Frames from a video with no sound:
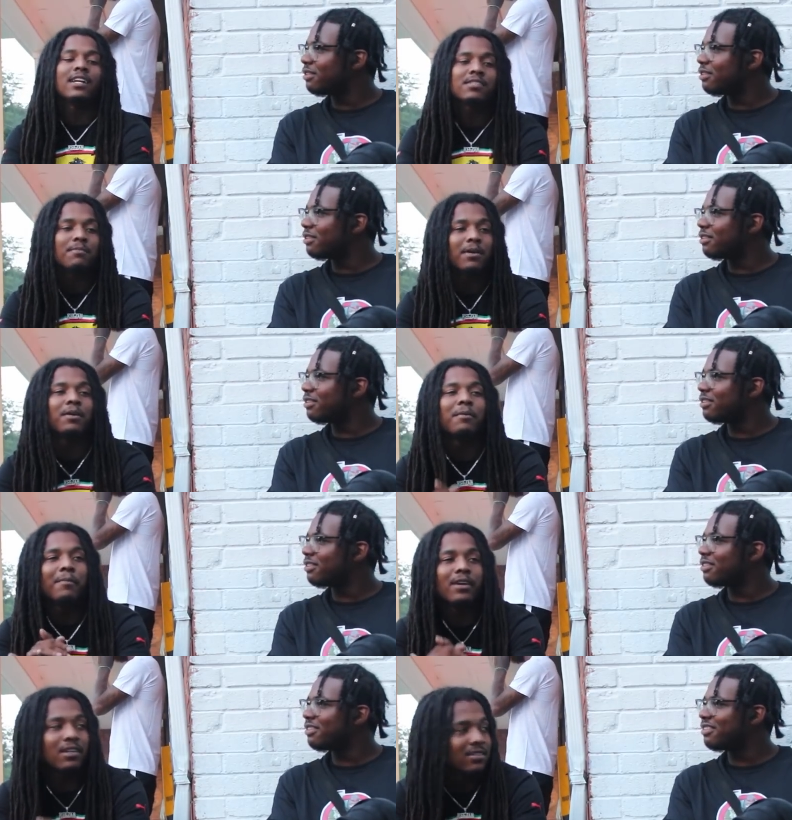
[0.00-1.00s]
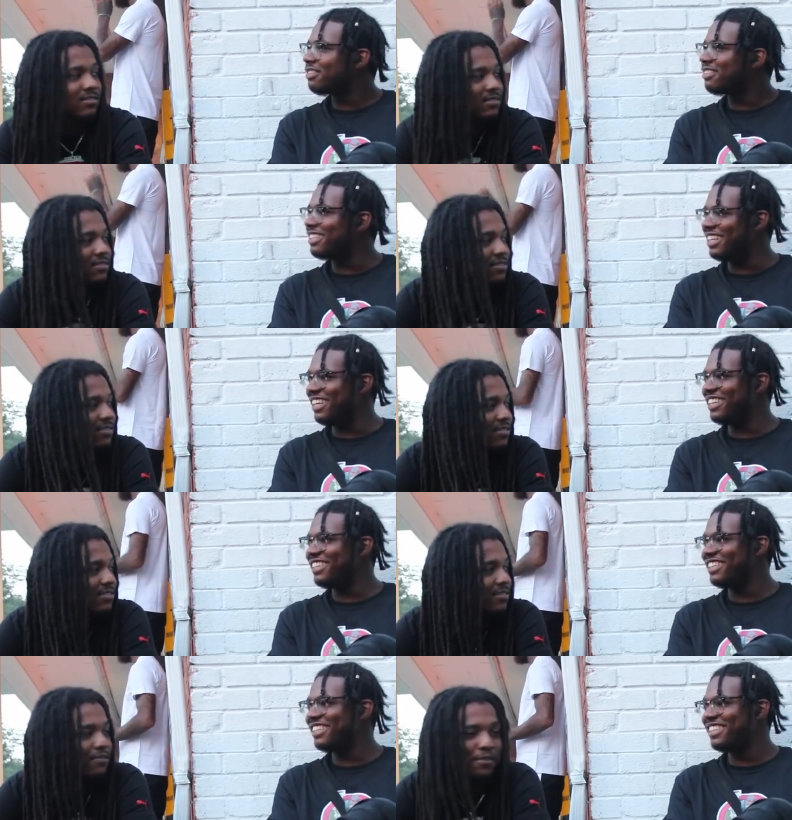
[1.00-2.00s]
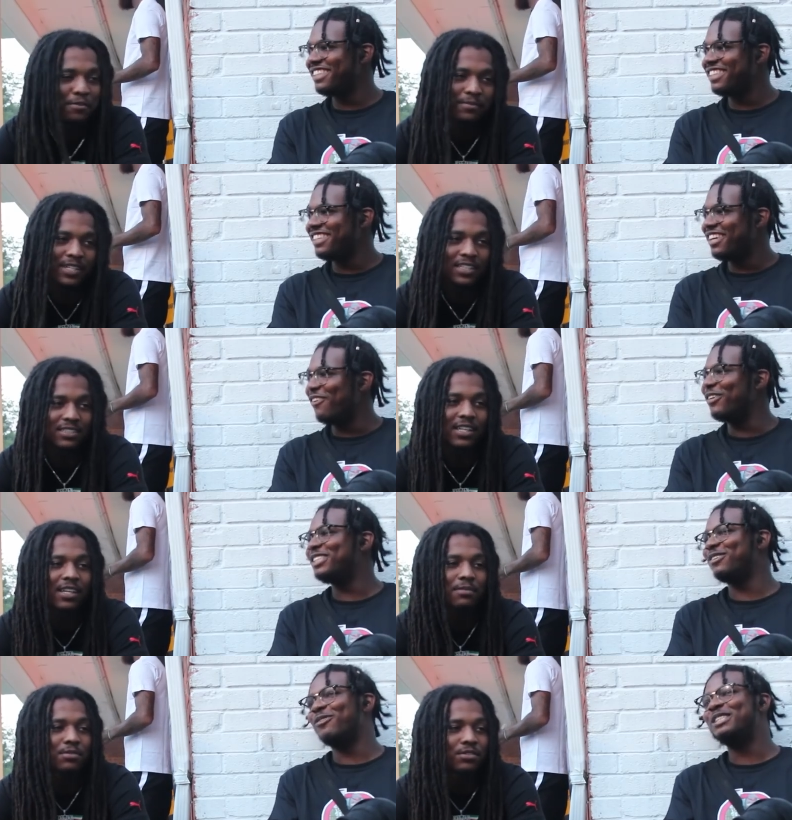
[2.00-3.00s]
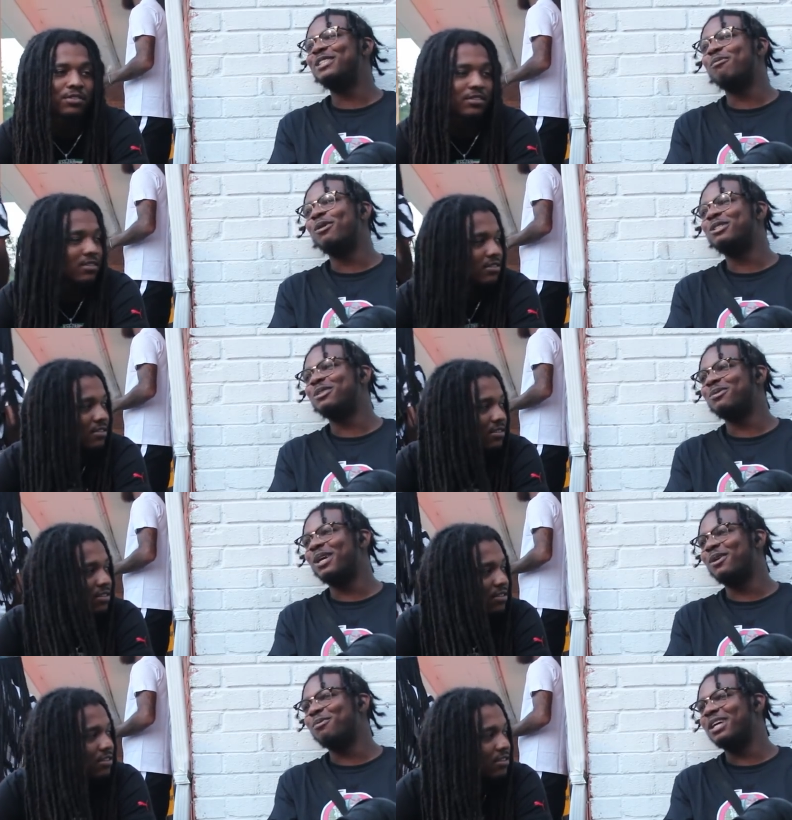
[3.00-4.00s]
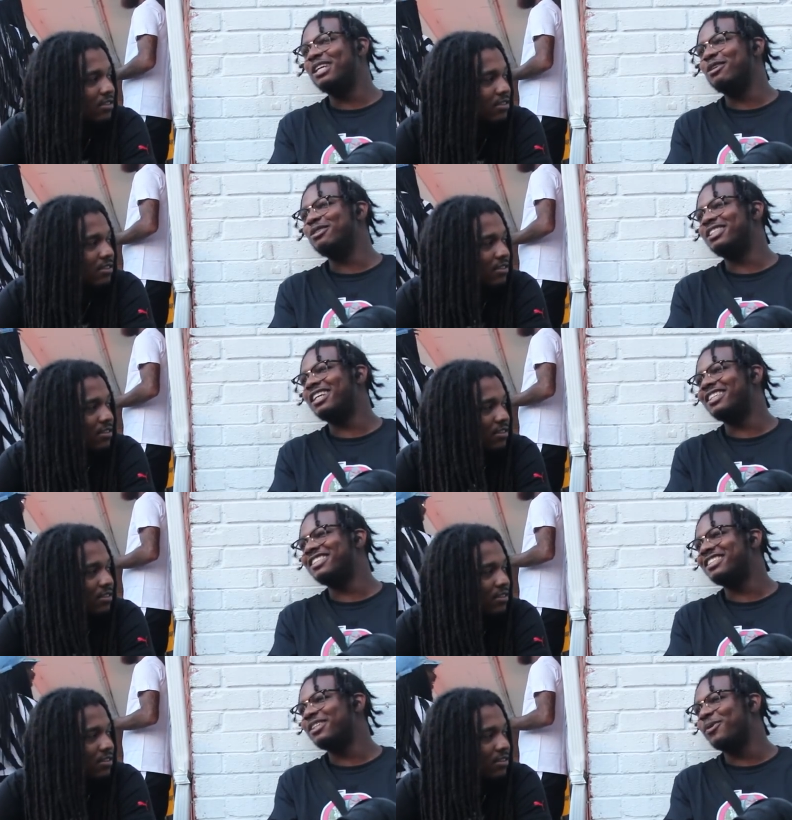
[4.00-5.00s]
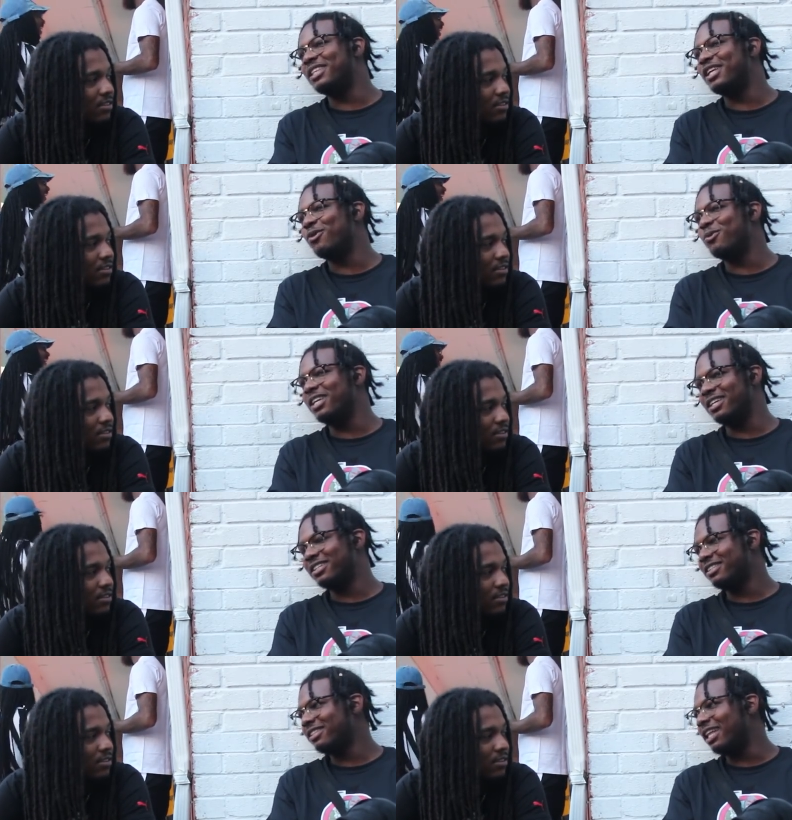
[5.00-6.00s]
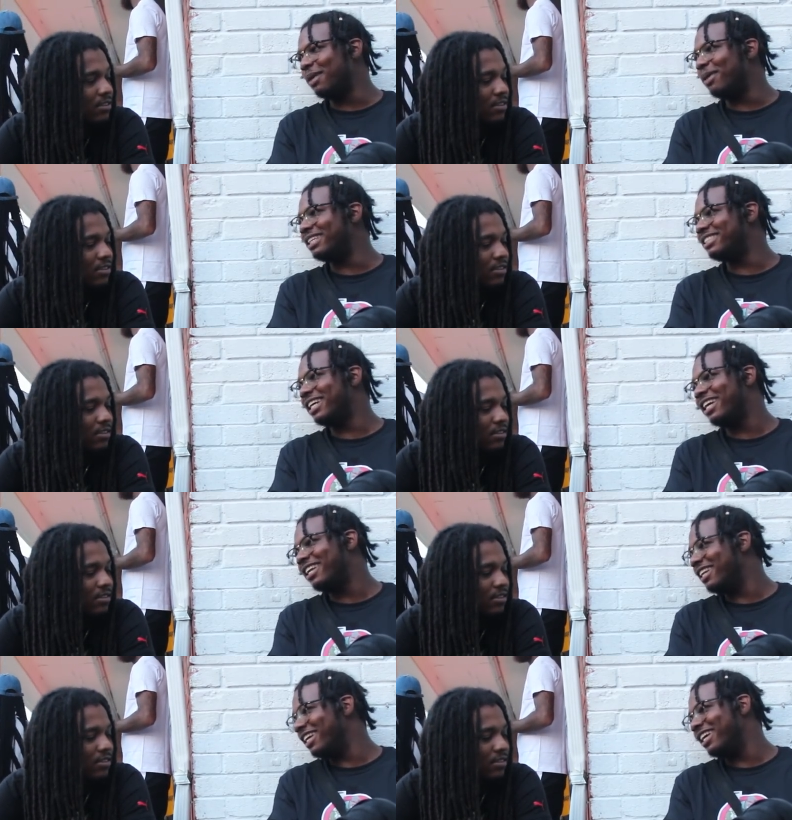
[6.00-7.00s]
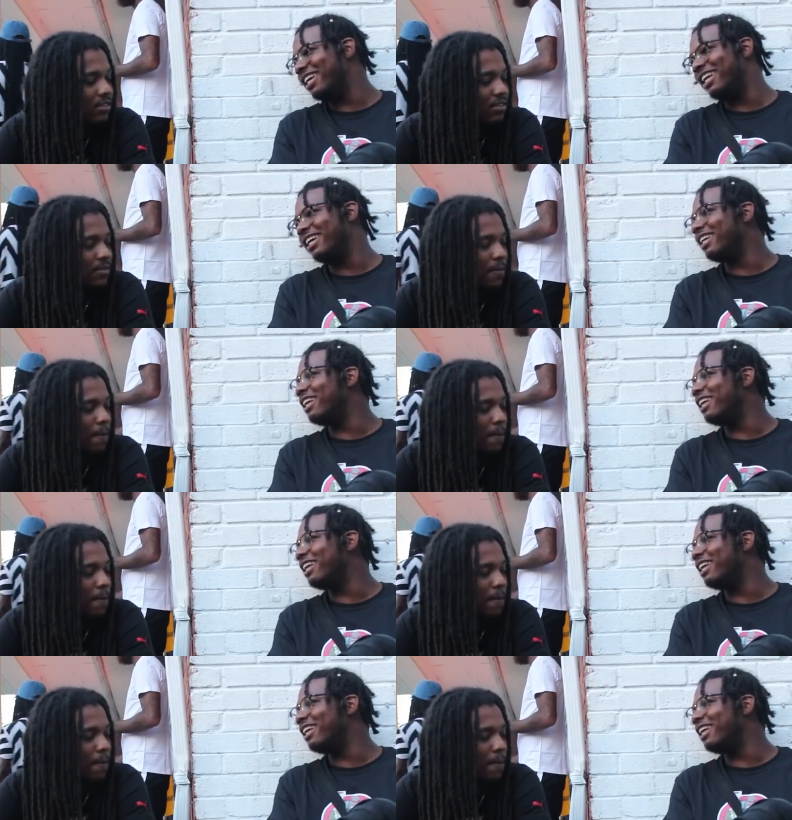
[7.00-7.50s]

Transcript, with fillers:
Speaker 1: Nice amount of money.
Speaker 2: Yeah. Film. what's What's the most amount of money you touch within a week? Like by Saturday at